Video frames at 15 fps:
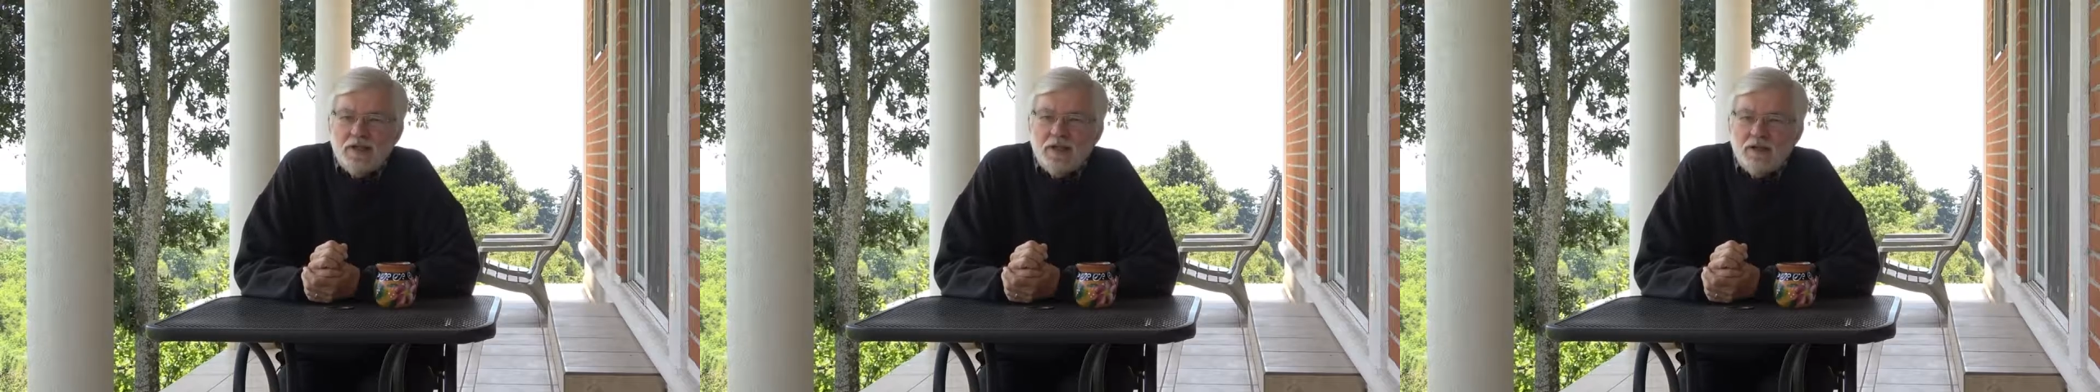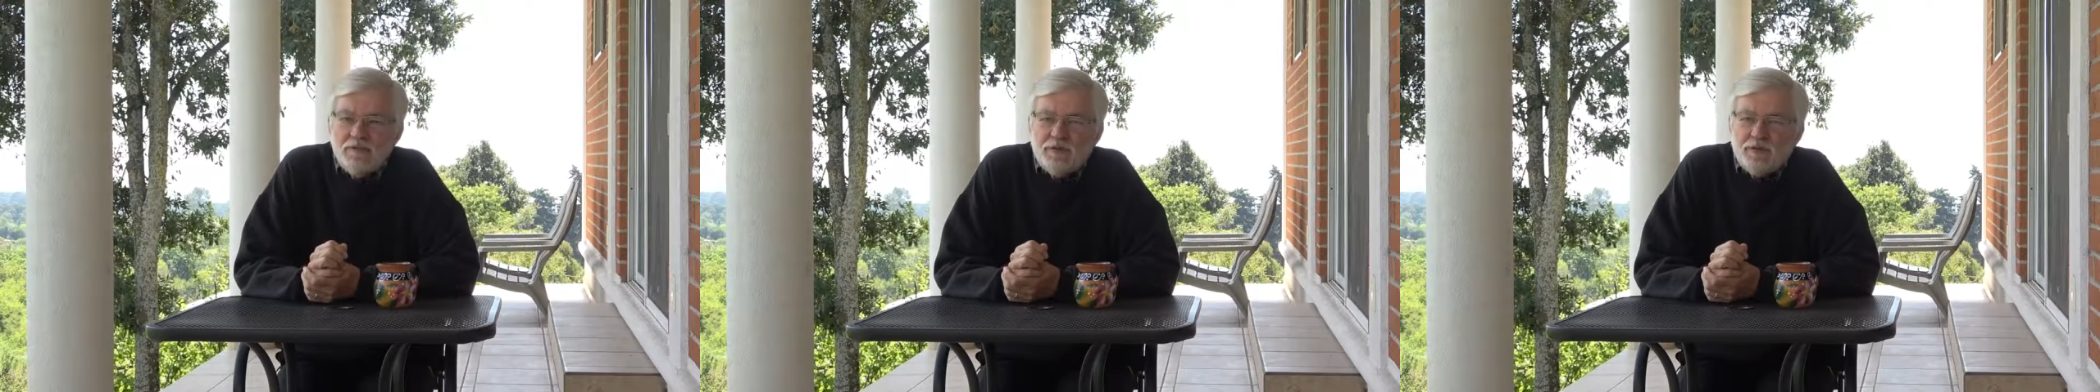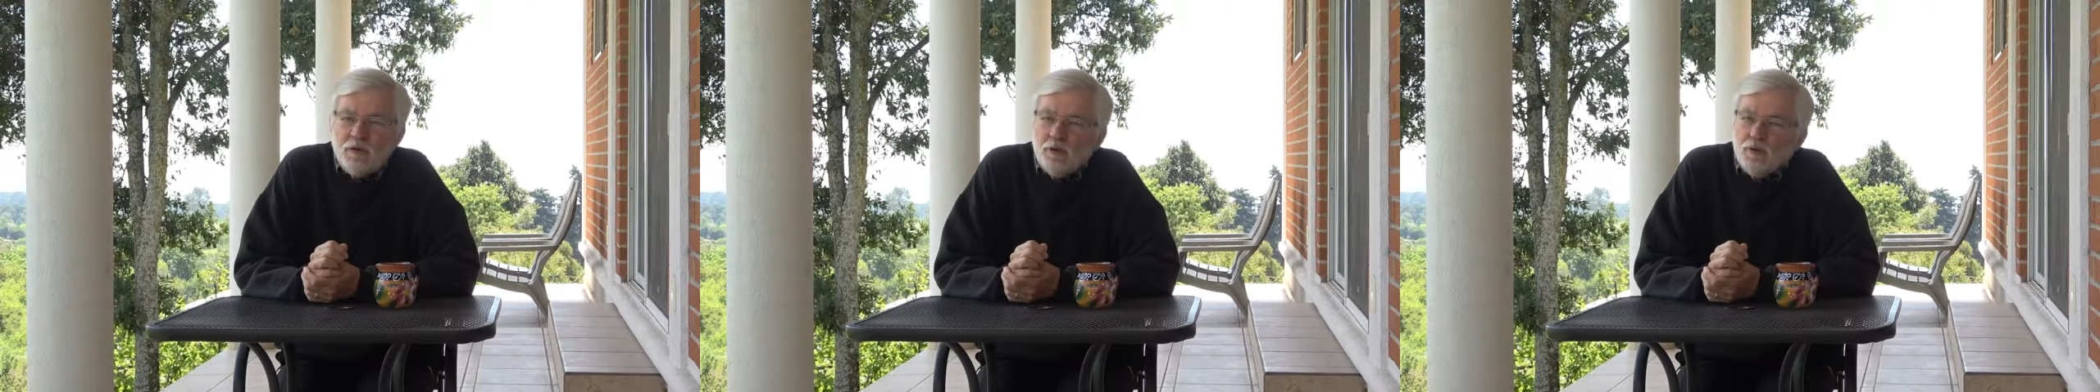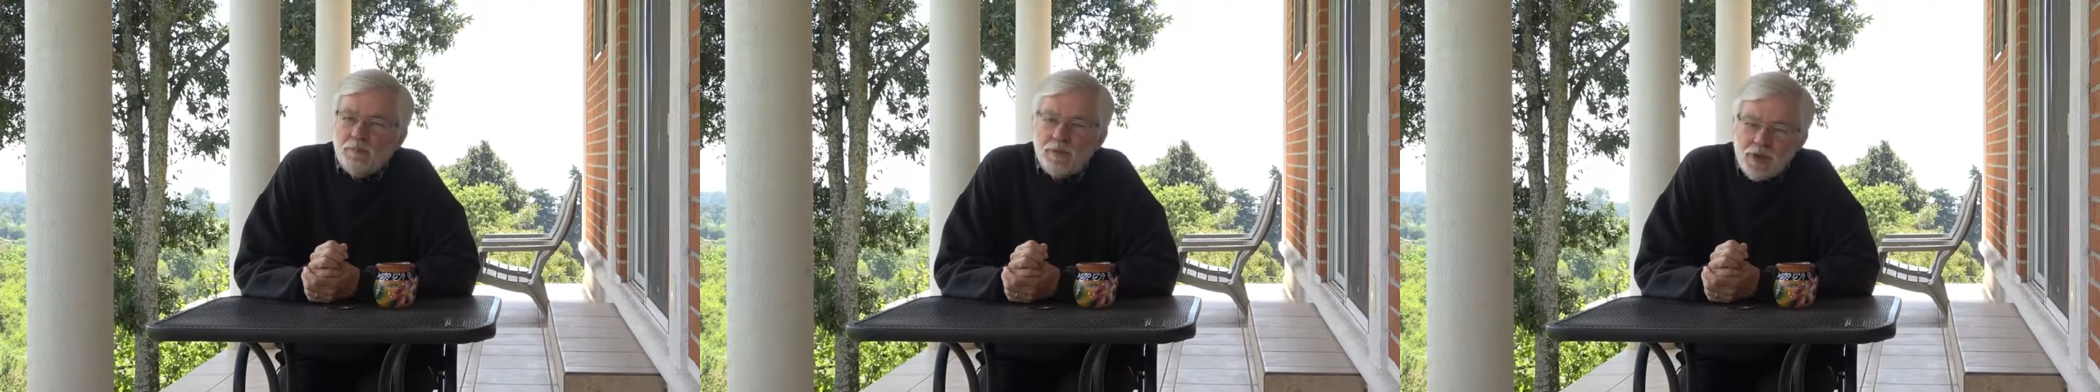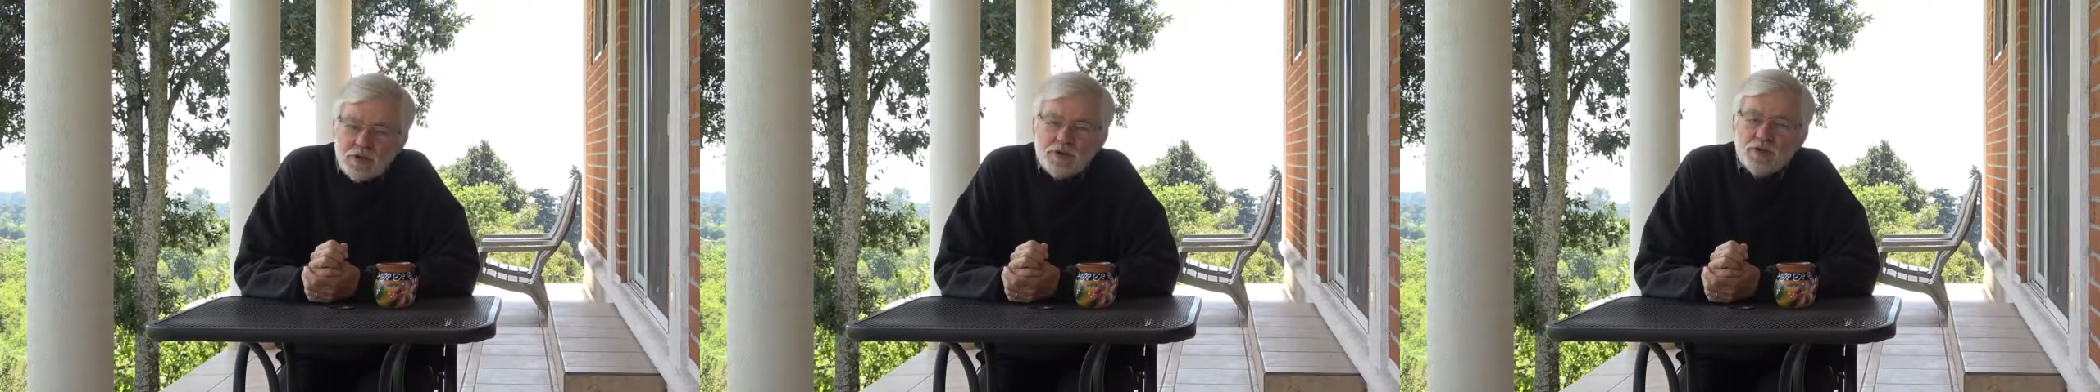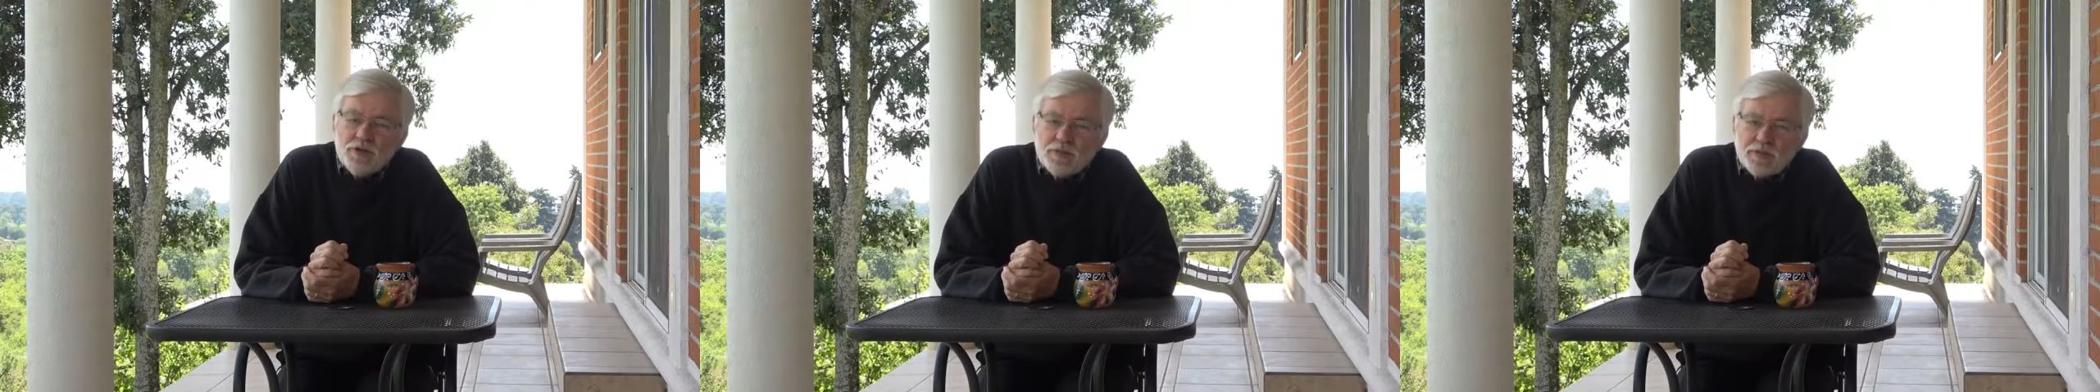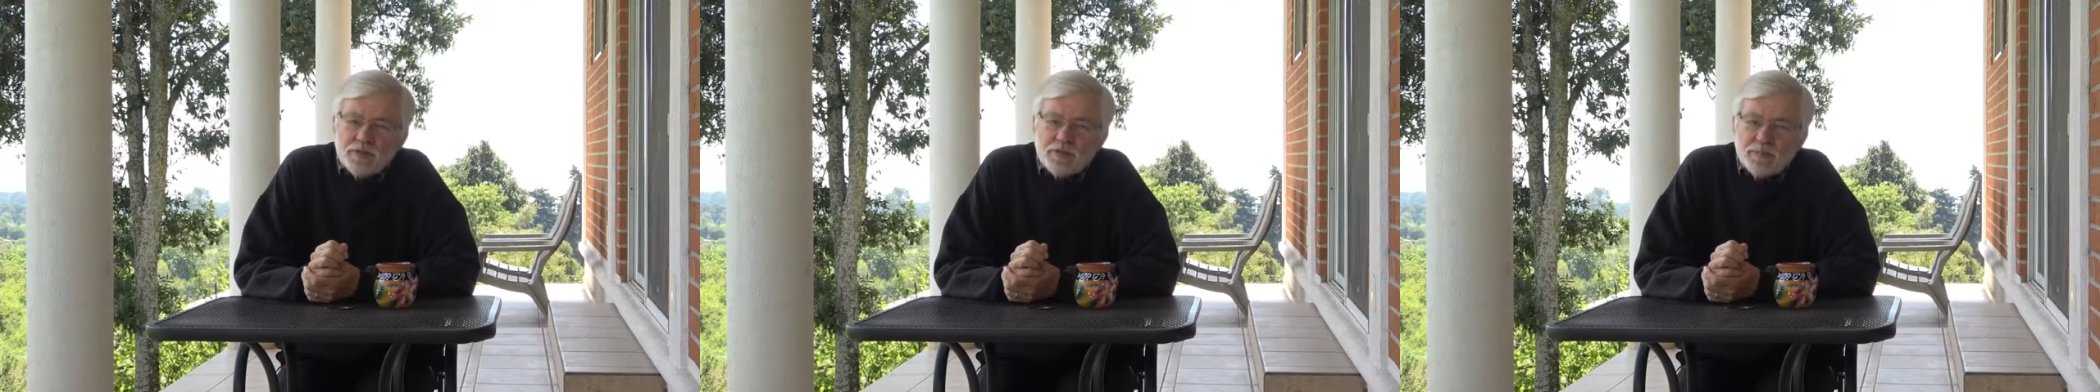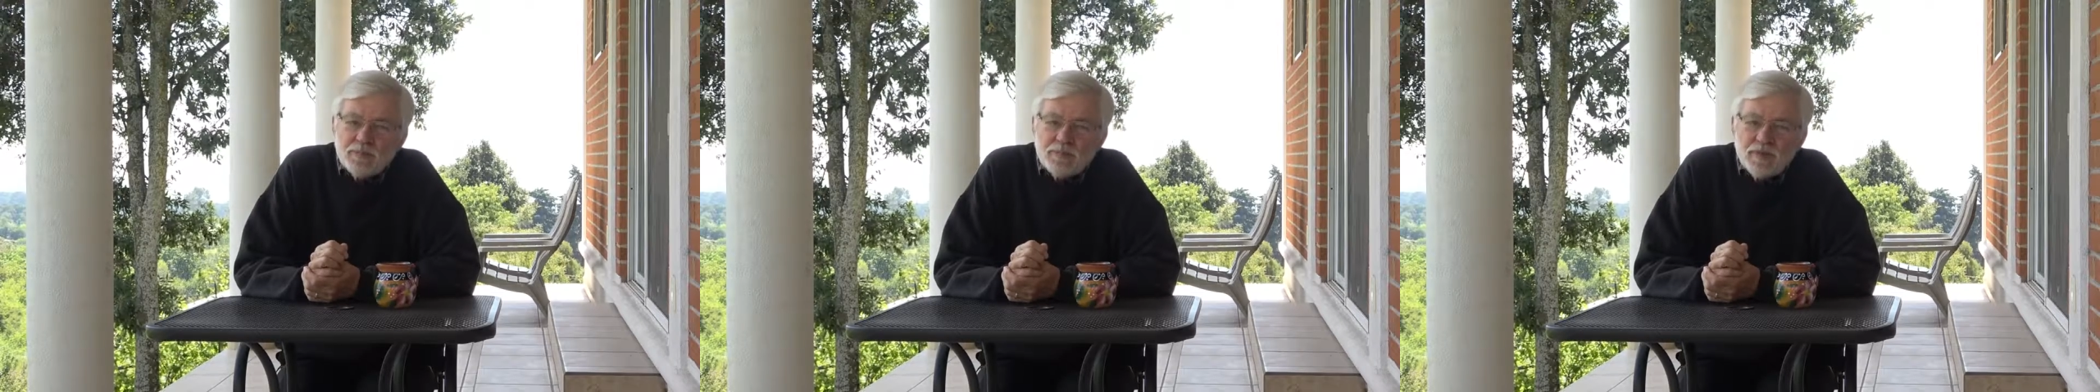of their own
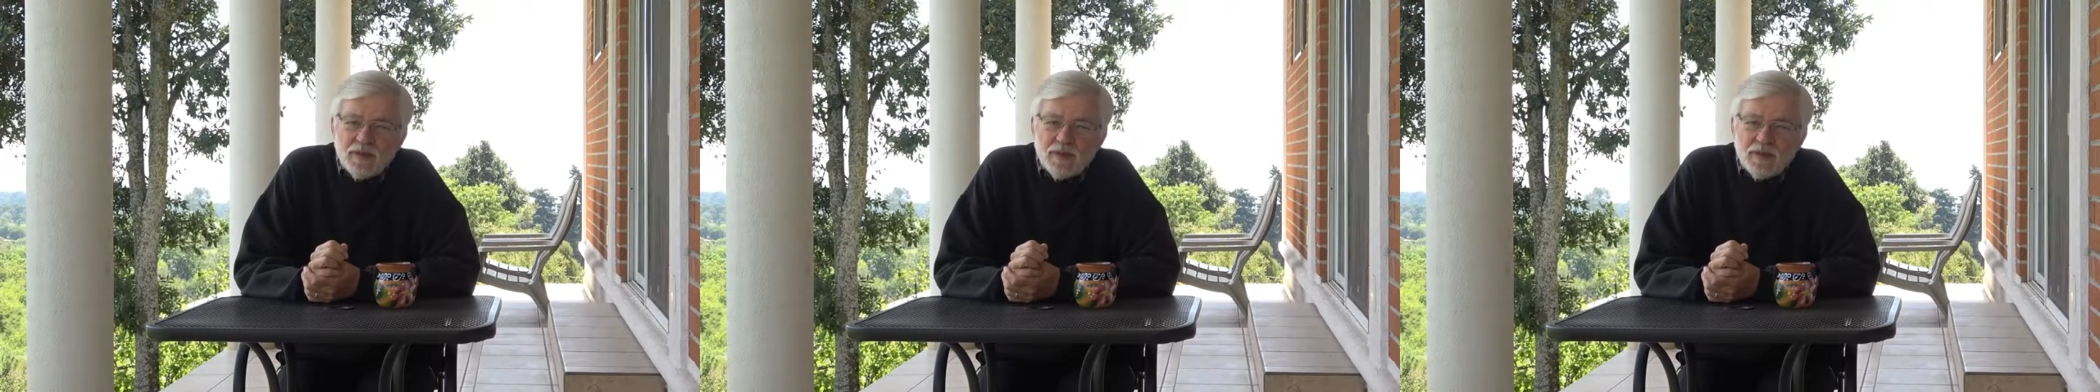pictures.